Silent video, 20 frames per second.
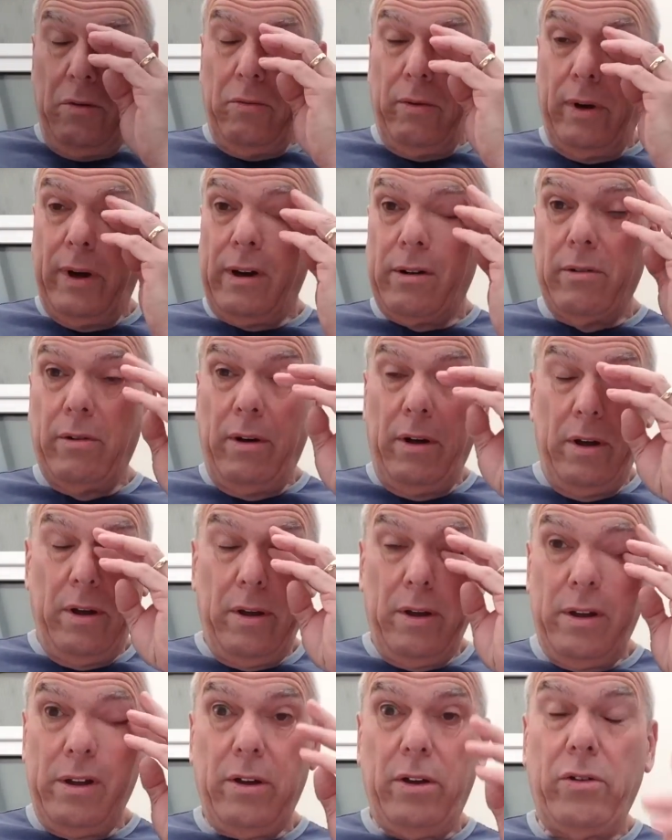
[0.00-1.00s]
Well,
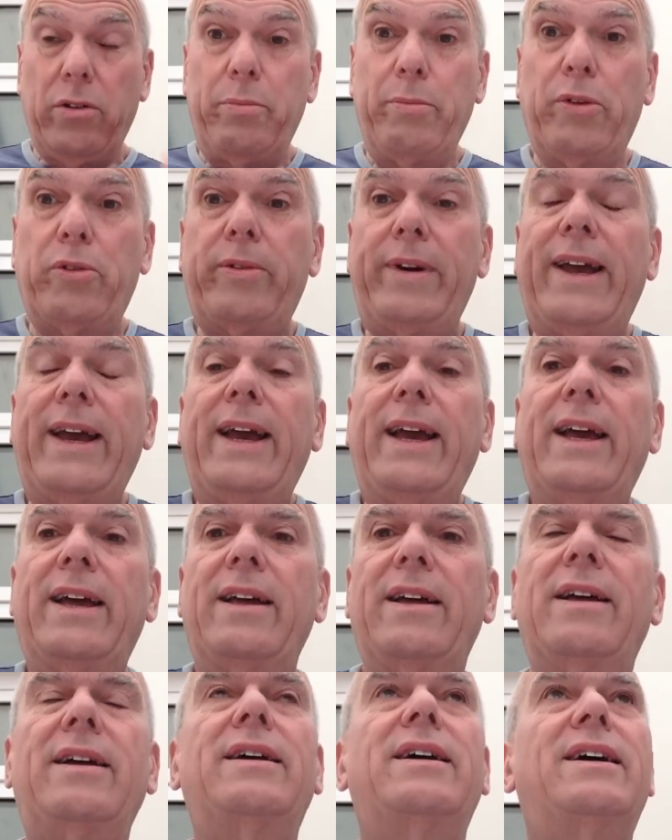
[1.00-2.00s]
good morning,
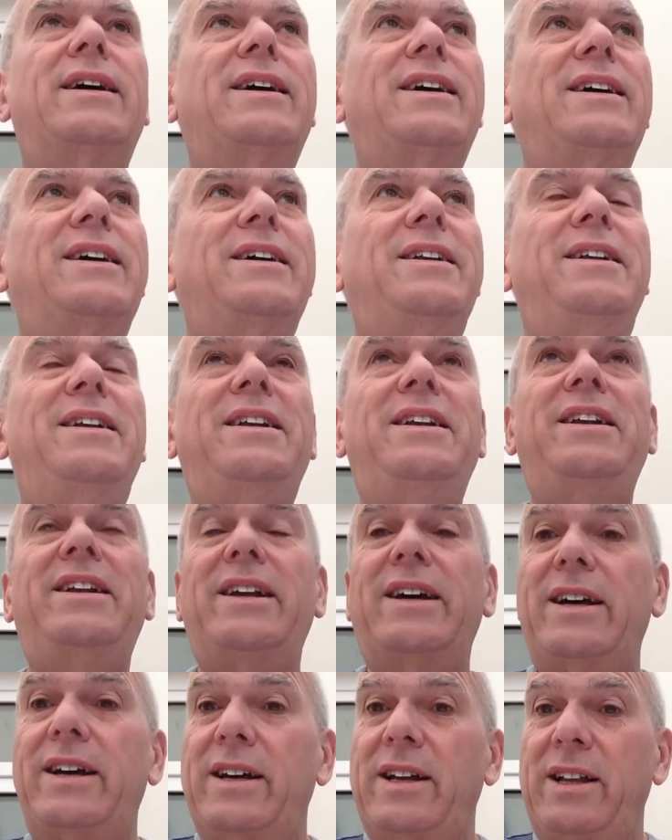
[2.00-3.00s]
and
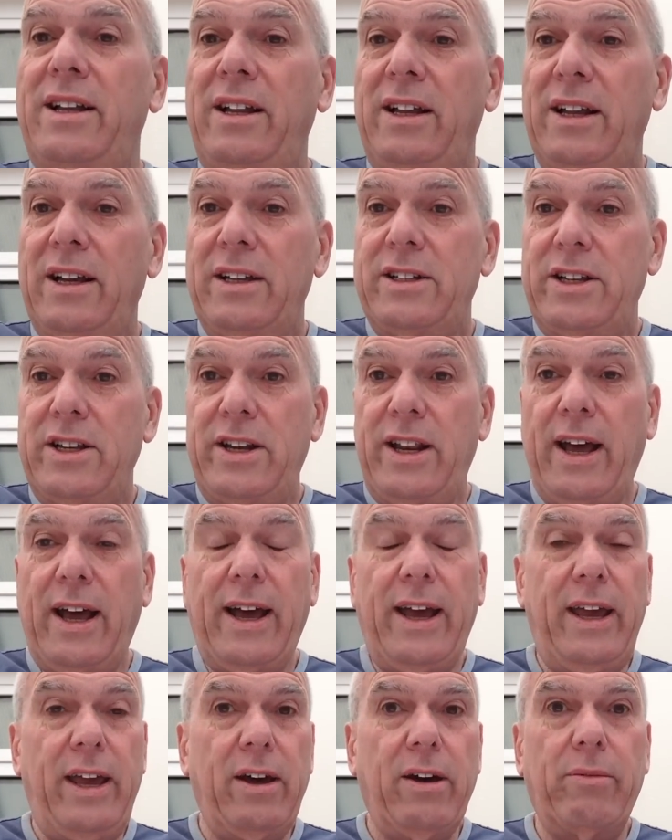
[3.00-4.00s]

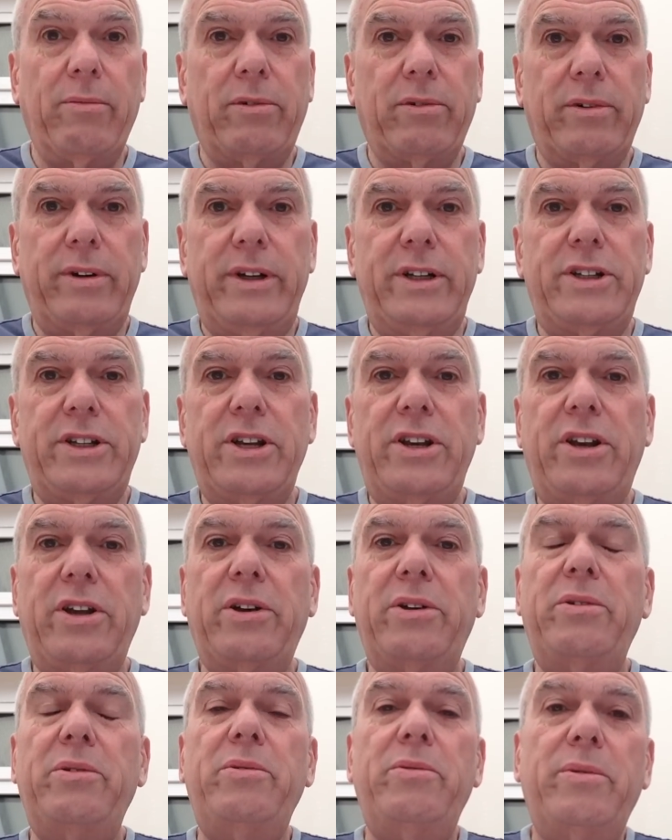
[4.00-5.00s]
today I'm going to
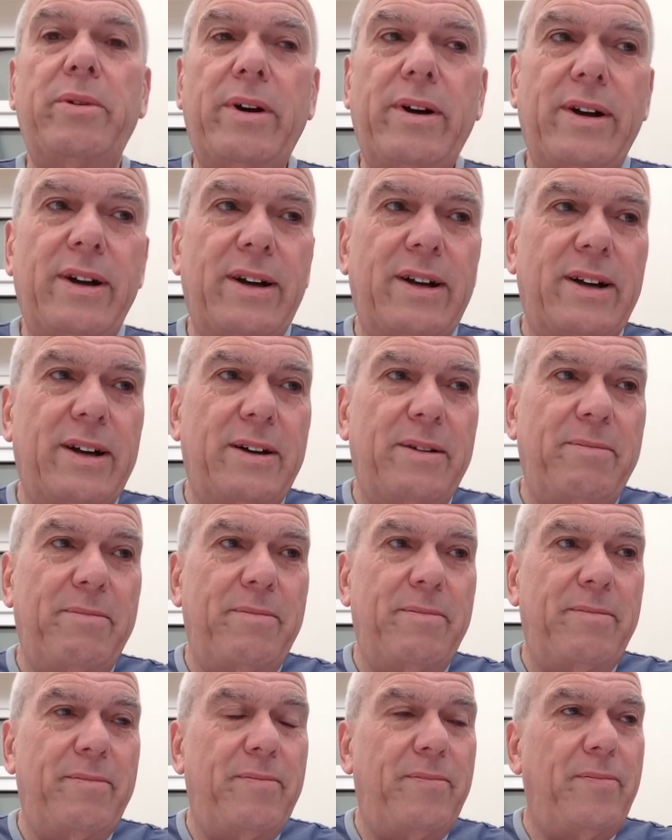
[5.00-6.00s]
do
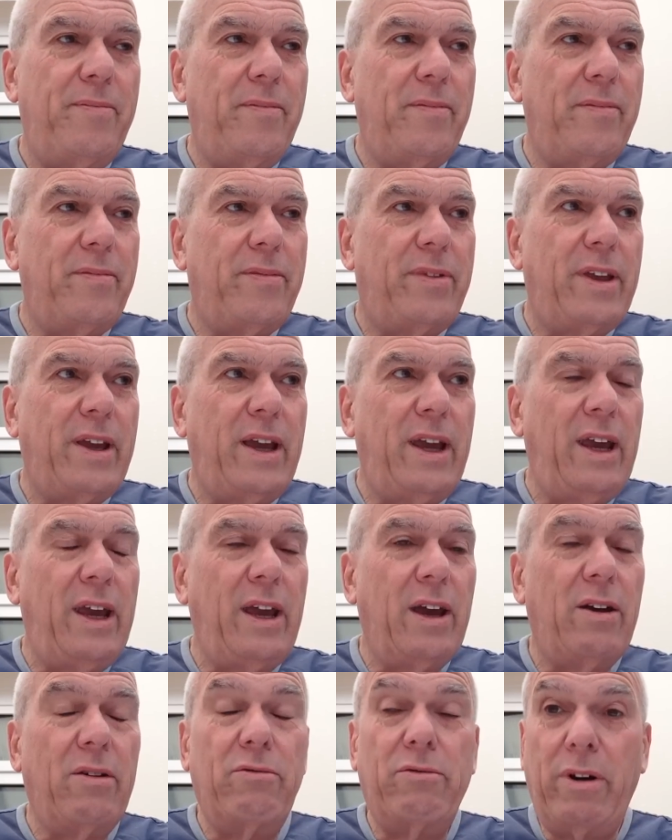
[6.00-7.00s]

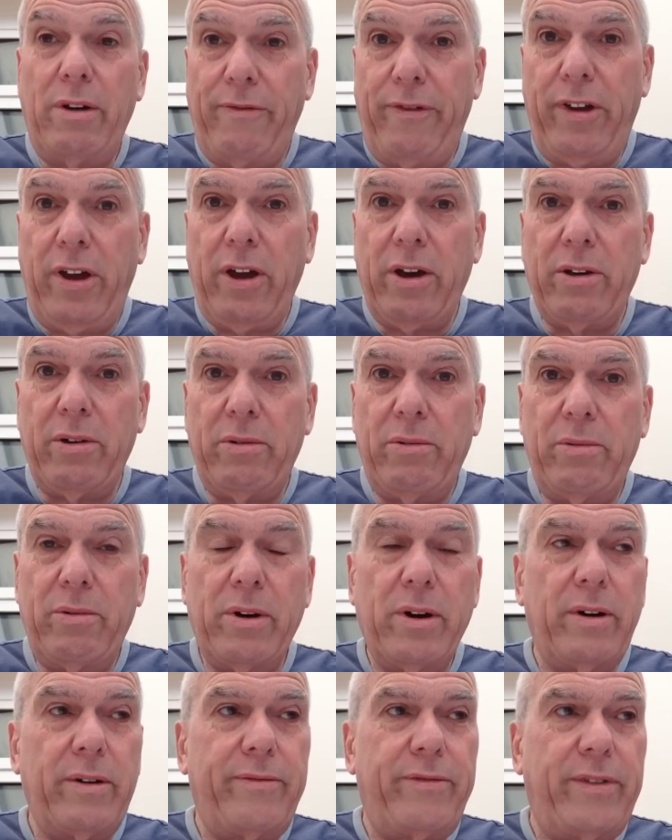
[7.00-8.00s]
the review
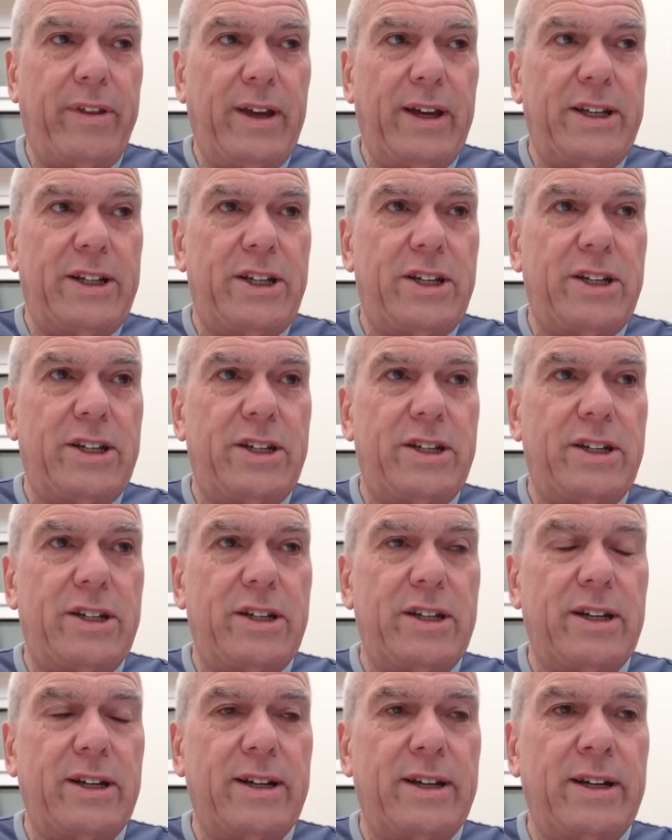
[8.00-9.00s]
of
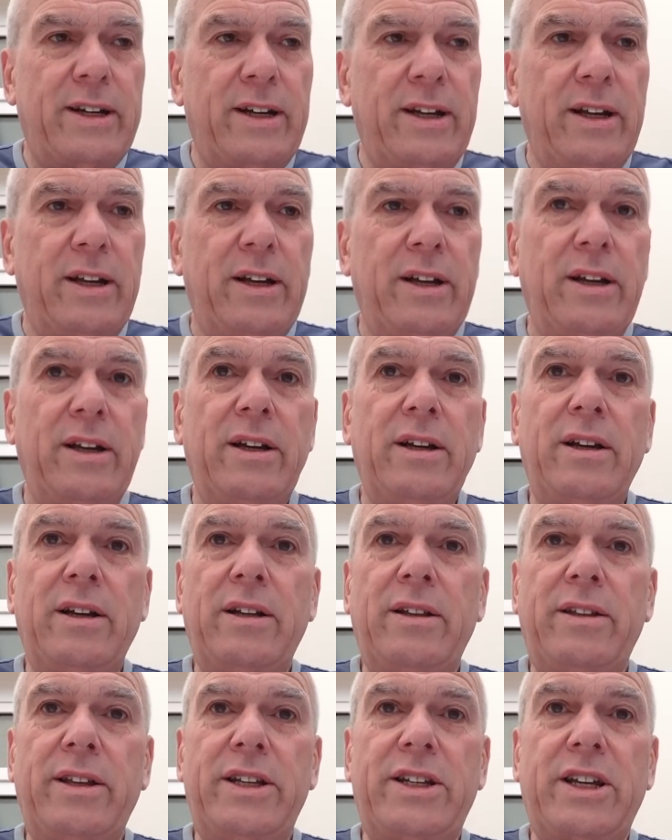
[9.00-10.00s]
this
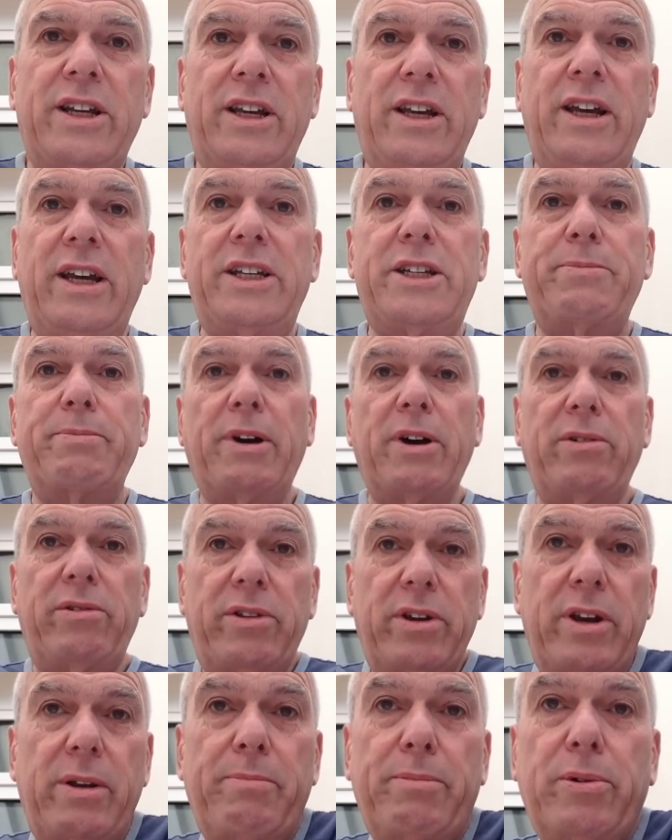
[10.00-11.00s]
gizmo
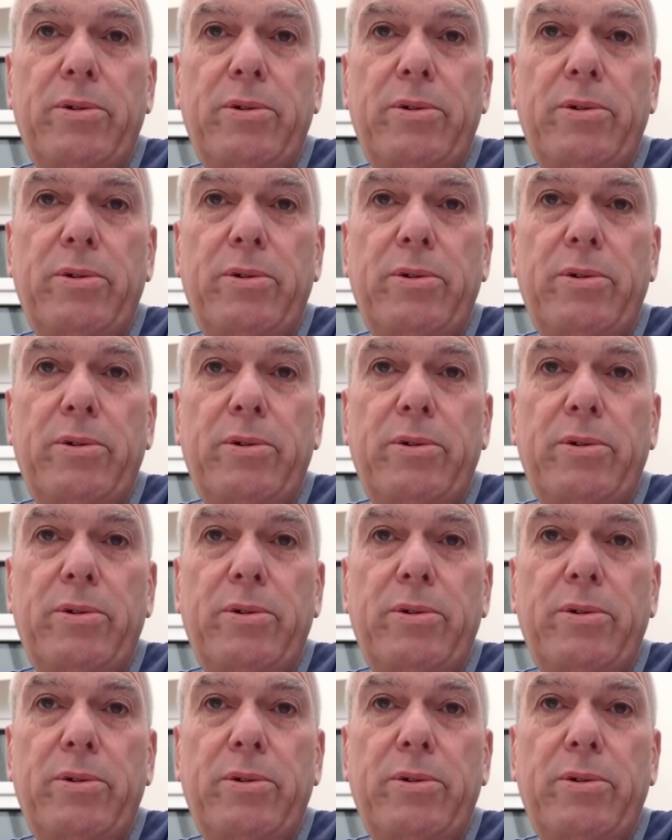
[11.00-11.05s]
that